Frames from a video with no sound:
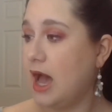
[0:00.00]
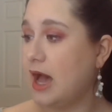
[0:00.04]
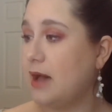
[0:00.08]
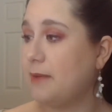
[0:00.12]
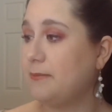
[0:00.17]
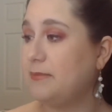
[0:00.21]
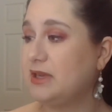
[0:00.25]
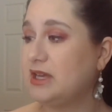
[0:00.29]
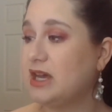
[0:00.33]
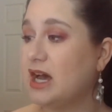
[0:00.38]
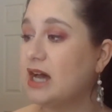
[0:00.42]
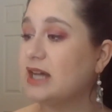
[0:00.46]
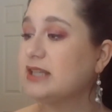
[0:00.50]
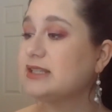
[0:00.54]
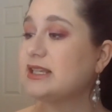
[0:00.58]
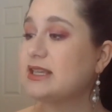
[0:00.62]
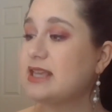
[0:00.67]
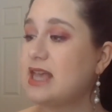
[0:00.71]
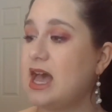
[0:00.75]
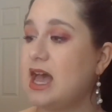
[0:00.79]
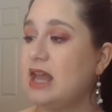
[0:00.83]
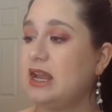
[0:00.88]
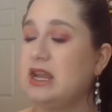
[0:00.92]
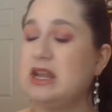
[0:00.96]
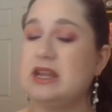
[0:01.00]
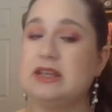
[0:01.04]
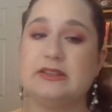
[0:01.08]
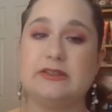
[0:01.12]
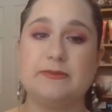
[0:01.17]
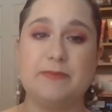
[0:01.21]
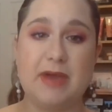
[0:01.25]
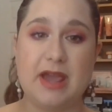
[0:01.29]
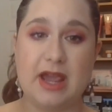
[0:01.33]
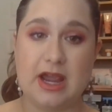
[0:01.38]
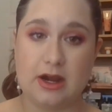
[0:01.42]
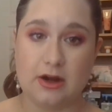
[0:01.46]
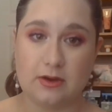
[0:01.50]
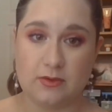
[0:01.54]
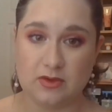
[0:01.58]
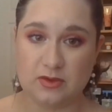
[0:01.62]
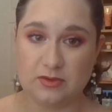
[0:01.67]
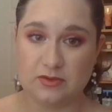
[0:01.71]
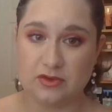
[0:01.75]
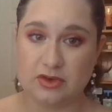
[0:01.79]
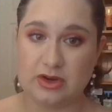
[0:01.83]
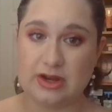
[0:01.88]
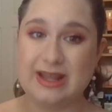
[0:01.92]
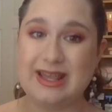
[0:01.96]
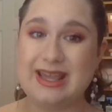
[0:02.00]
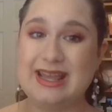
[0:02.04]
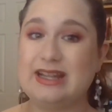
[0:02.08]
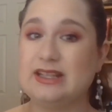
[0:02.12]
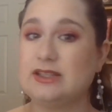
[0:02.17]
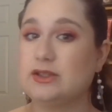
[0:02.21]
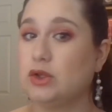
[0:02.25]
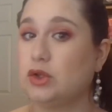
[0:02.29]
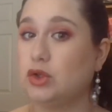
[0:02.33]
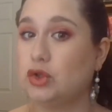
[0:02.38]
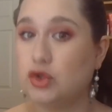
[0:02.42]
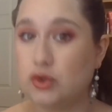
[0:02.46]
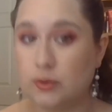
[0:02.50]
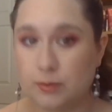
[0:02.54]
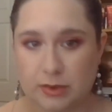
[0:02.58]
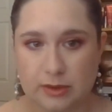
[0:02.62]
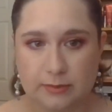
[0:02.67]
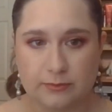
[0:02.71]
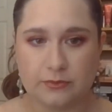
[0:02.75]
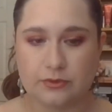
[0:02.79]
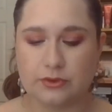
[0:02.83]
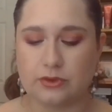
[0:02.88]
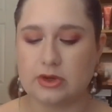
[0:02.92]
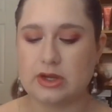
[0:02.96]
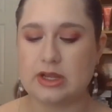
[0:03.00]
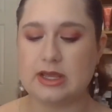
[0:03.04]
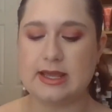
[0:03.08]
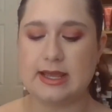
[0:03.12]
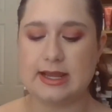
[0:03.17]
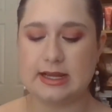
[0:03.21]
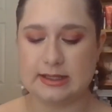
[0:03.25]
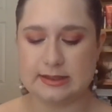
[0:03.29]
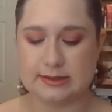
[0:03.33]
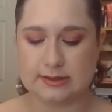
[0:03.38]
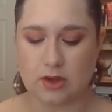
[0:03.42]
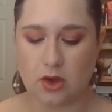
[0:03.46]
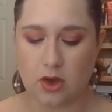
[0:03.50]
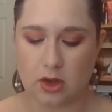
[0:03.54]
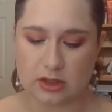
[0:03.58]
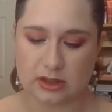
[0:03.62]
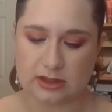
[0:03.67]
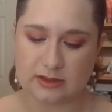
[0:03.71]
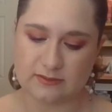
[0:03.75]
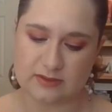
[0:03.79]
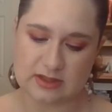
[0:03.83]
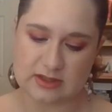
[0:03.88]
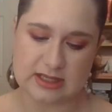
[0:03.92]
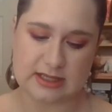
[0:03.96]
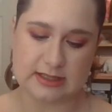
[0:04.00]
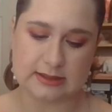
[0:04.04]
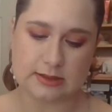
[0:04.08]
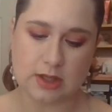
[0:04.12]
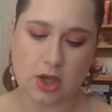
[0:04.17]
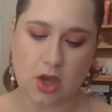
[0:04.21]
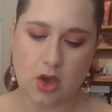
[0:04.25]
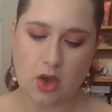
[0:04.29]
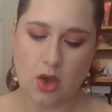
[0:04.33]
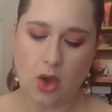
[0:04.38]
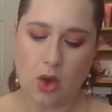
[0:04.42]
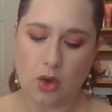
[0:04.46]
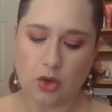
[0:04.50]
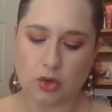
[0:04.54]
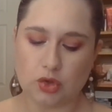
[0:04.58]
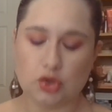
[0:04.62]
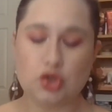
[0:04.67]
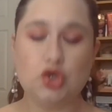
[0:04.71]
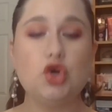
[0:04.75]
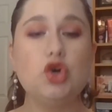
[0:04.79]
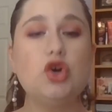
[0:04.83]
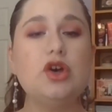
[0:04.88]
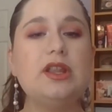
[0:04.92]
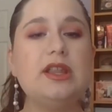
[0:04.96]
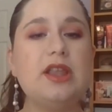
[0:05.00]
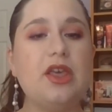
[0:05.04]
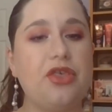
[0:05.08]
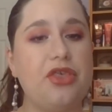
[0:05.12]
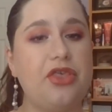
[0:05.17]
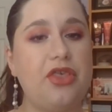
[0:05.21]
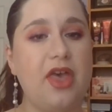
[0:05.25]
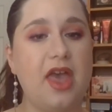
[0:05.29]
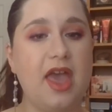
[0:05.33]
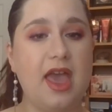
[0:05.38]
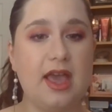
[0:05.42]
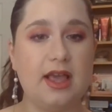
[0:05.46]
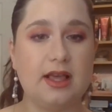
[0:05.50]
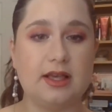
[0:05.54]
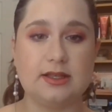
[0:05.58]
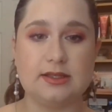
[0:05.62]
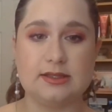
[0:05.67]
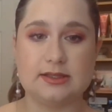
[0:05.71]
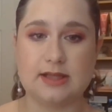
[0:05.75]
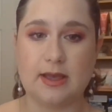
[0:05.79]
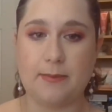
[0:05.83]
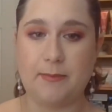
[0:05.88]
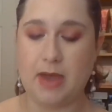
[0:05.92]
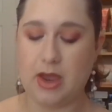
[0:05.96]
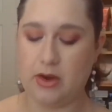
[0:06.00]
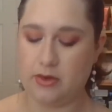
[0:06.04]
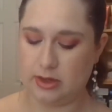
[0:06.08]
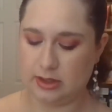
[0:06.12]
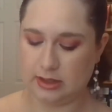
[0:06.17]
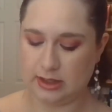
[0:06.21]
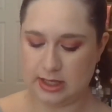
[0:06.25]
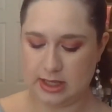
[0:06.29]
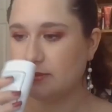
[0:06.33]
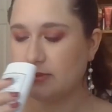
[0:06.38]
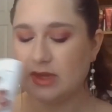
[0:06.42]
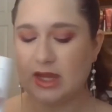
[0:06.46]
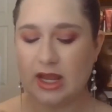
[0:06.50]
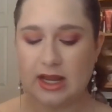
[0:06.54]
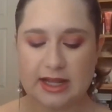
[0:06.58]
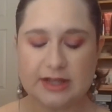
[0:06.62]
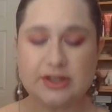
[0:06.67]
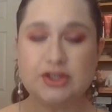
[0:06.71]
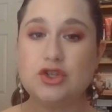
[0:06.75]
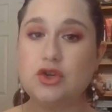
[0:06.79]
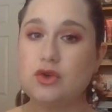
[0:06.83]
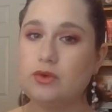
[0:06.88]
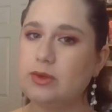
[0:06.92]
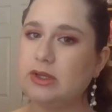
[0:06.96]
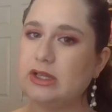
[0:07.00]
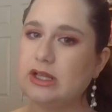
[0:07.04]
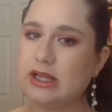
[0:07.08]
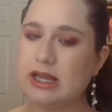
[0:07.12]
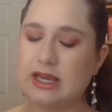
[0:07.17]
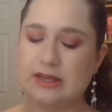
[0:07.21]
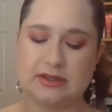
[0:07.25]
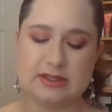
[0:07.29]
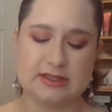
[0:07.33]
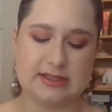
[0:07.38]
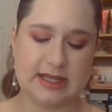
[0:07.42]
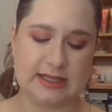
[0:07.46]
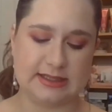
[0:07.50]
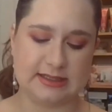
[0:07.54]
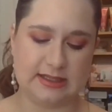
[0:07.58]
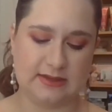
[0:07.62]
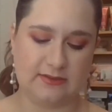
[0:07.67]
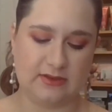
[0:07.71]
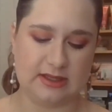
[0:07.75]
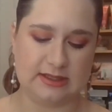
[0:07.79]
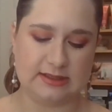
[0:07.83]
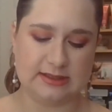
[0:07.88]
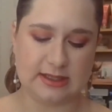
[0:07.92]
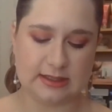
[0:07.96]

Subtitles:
Because again, it is paraben-free, it is aluminum-free, it is all of these good things, apparently. And I do really like the scents of these.